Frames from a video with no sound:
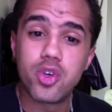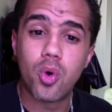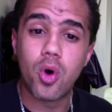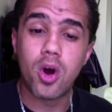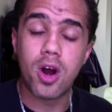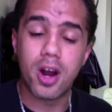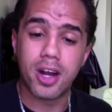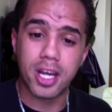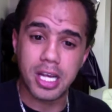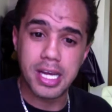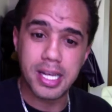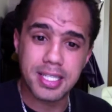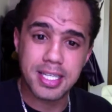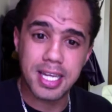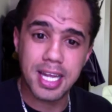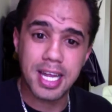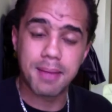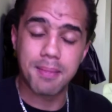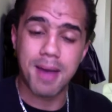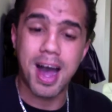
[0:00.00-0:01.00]
are on a good
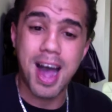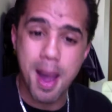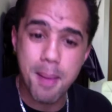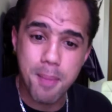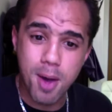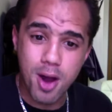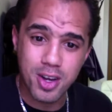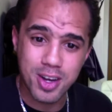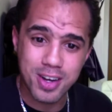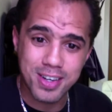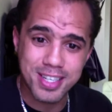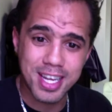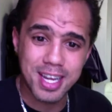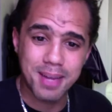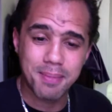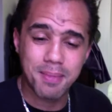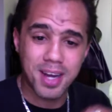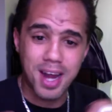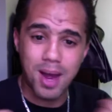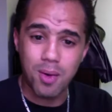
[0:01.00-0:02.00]
team. I'm on your
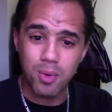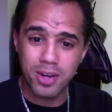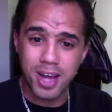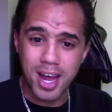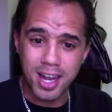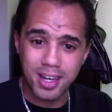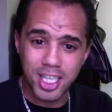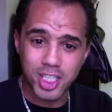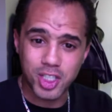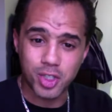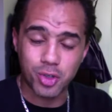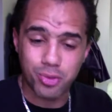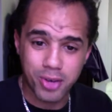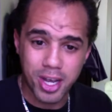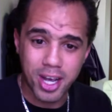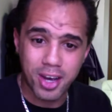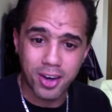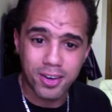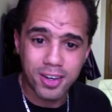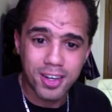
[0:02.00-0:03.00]
team, and I will not let you
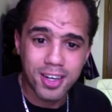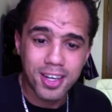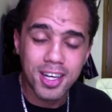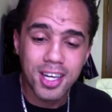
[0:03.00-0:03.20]
fail.